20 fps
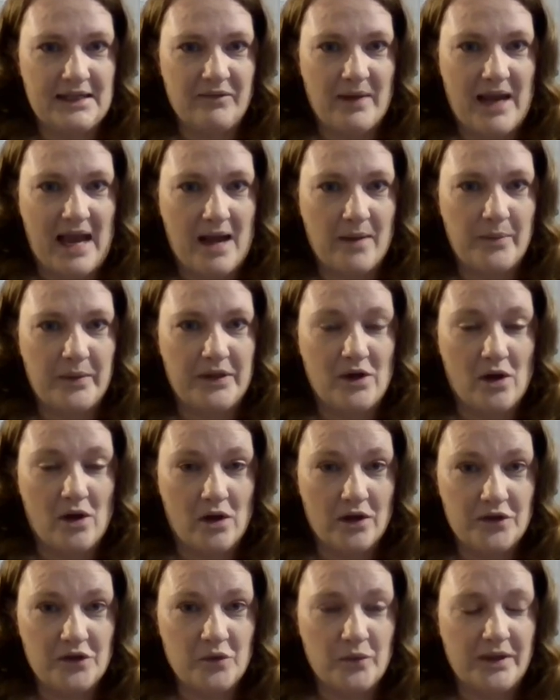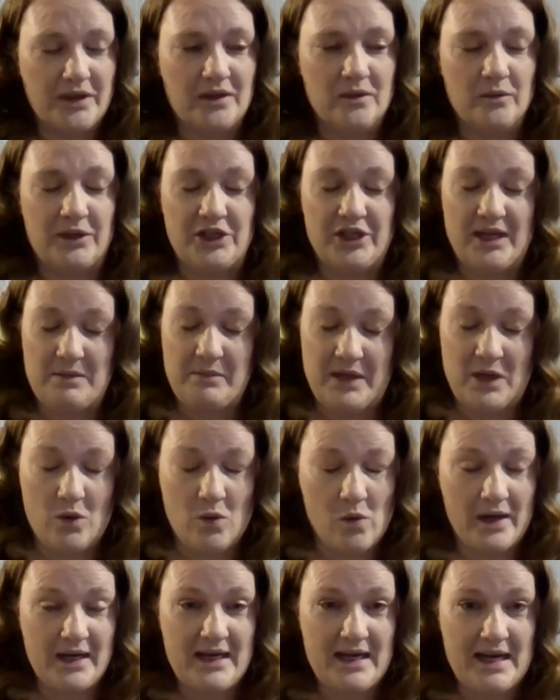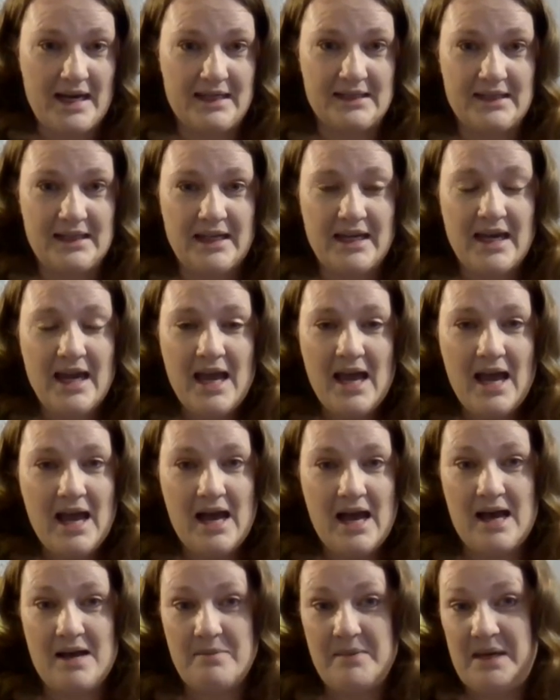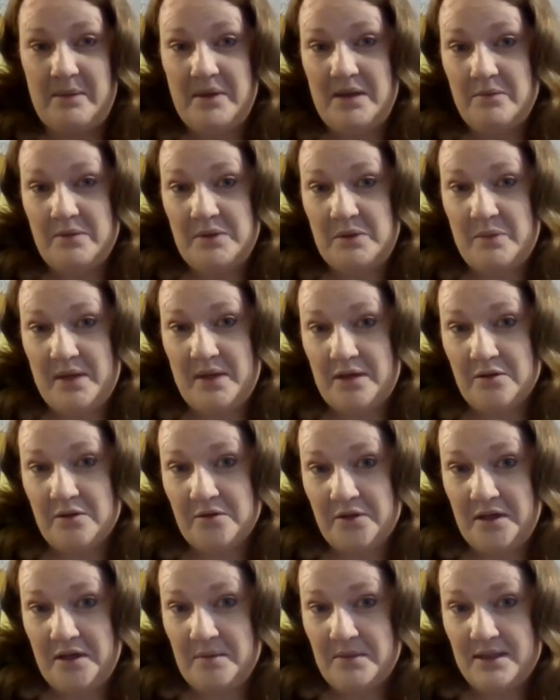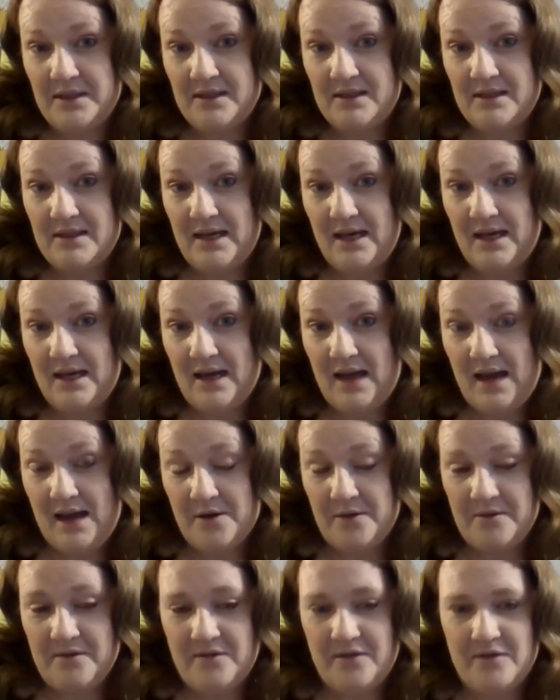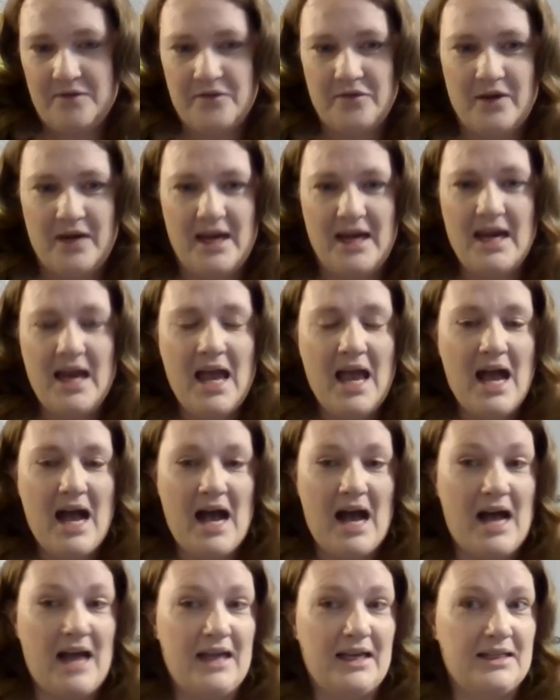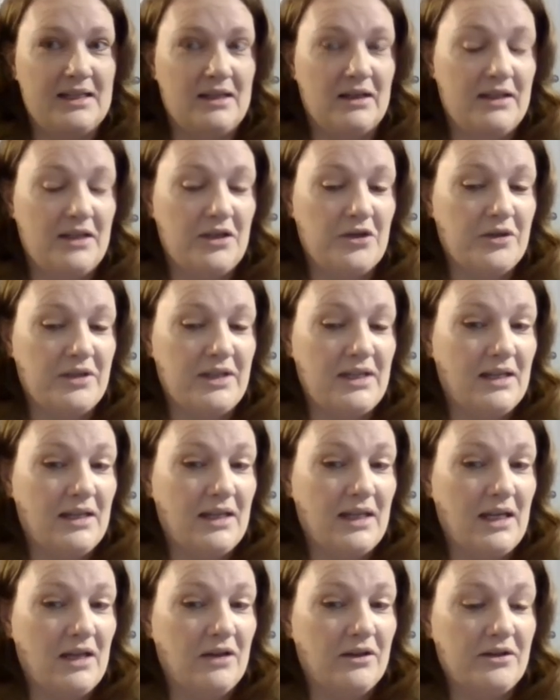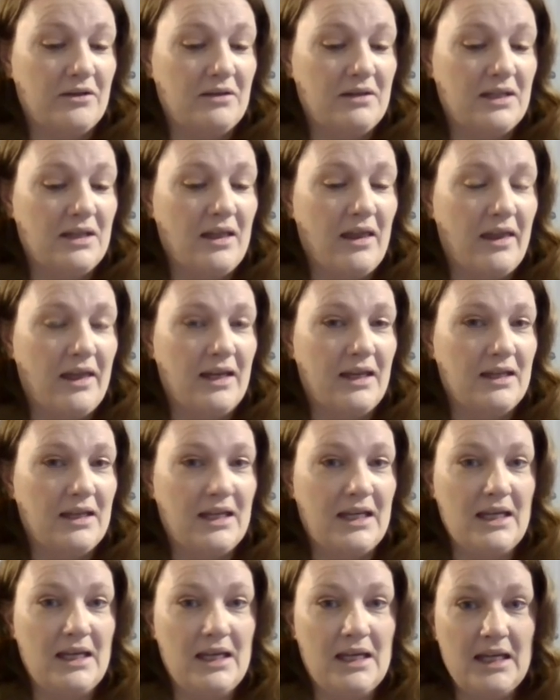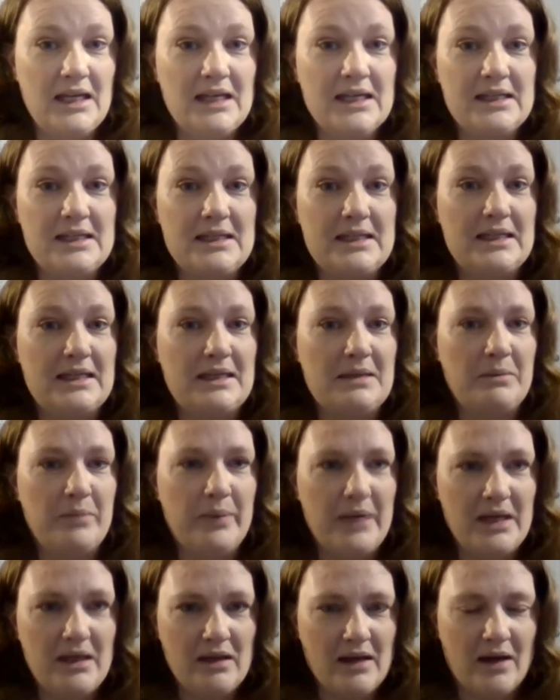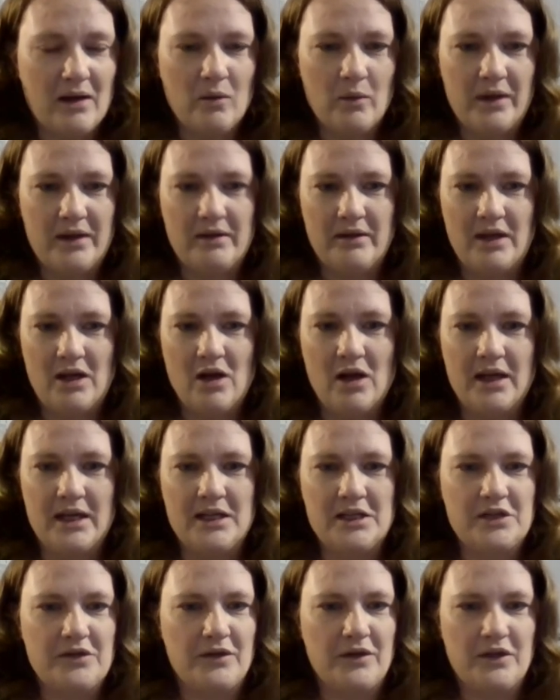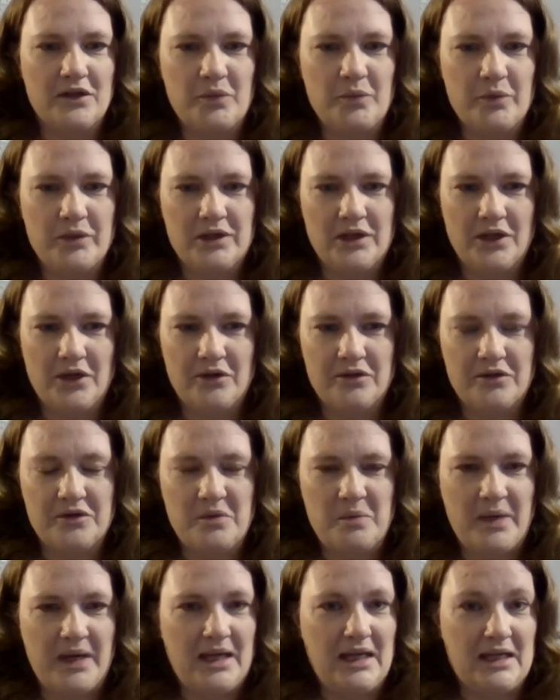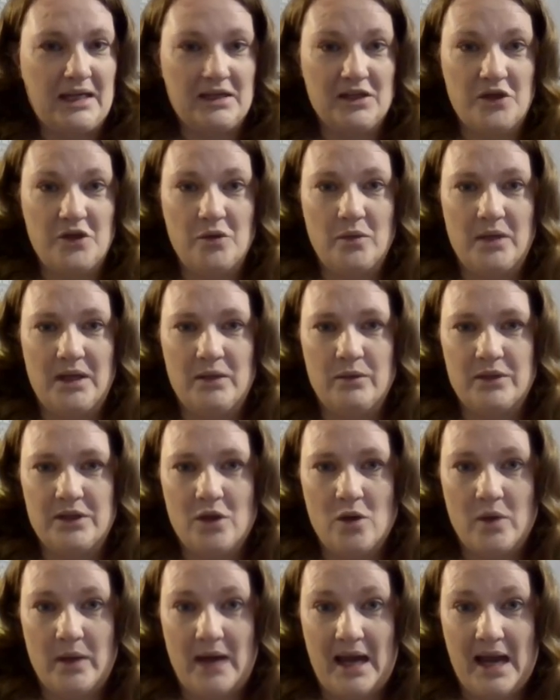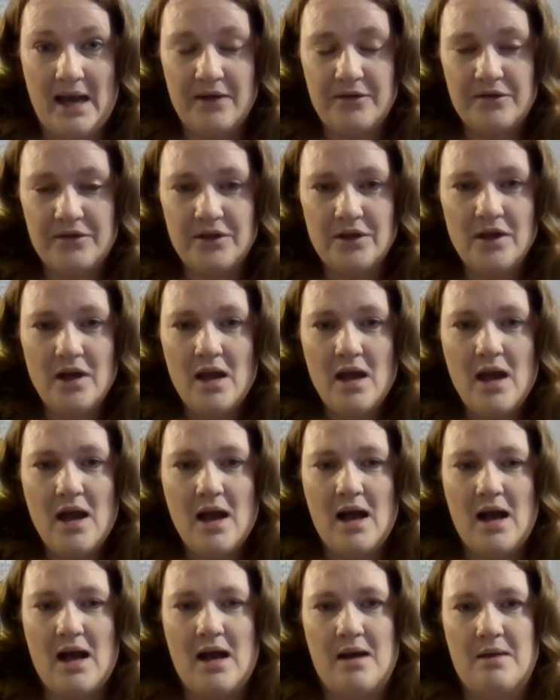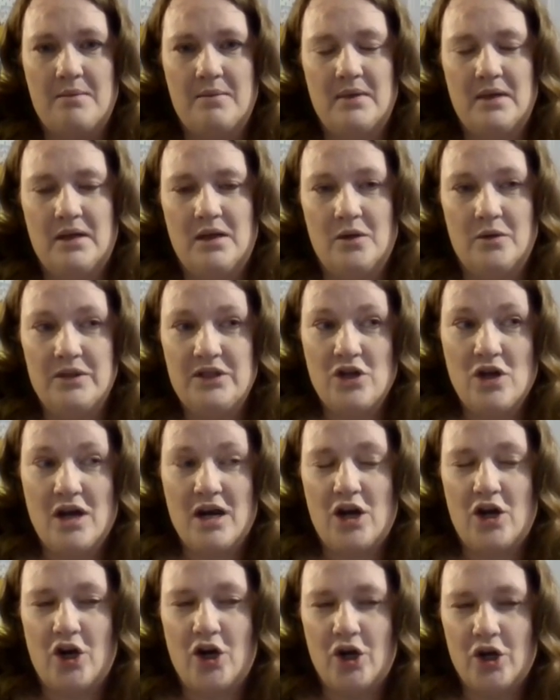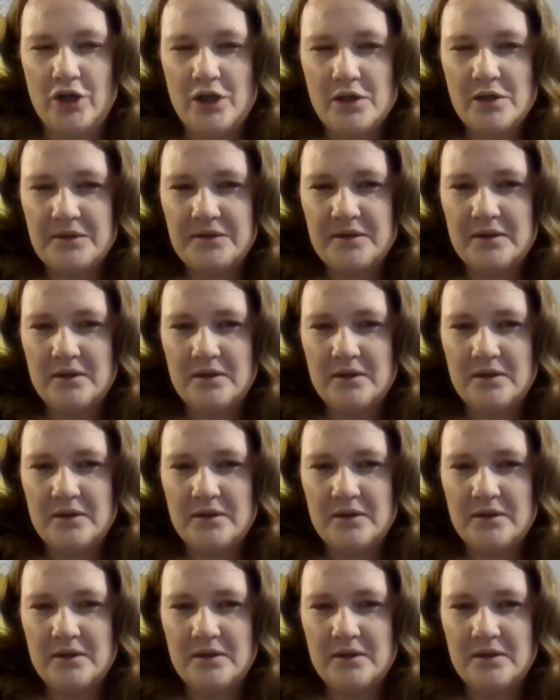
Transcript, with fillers: that have happened on Twitter, which can be quite nasty. Uh, maybe it was better for him to stay out of the fray. Uh, it's uh, interesting that he also didn't think that he needed to be there. Whether the audience for this particular debate isn't who he was going after, um, you know, it's not unheard of